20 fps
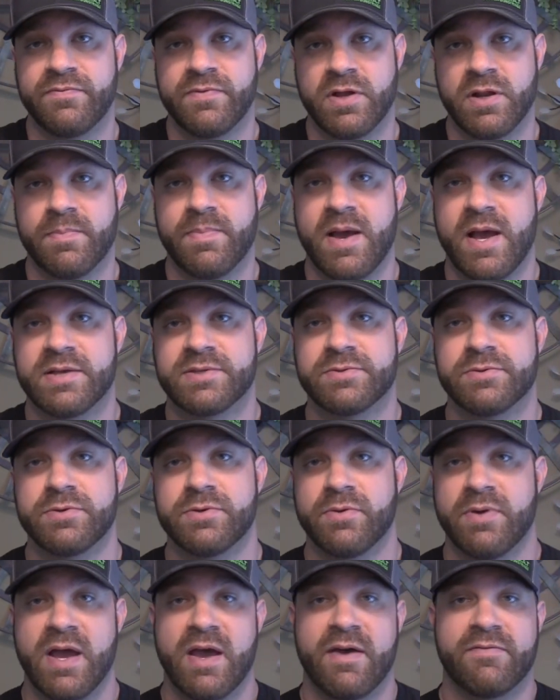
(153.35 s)
If you get a pass through,
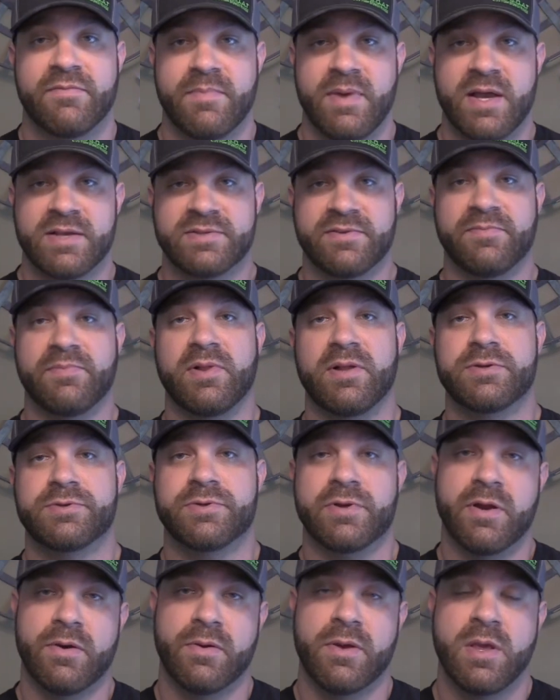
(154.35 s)
you'll have a massive blood
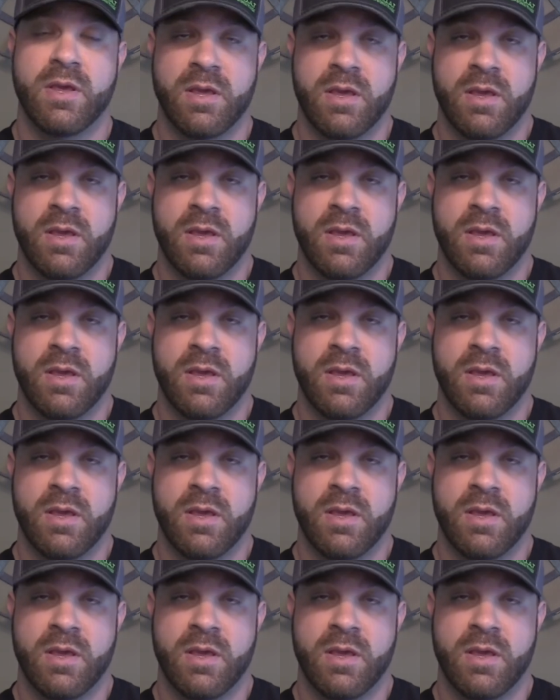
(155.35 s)
trail.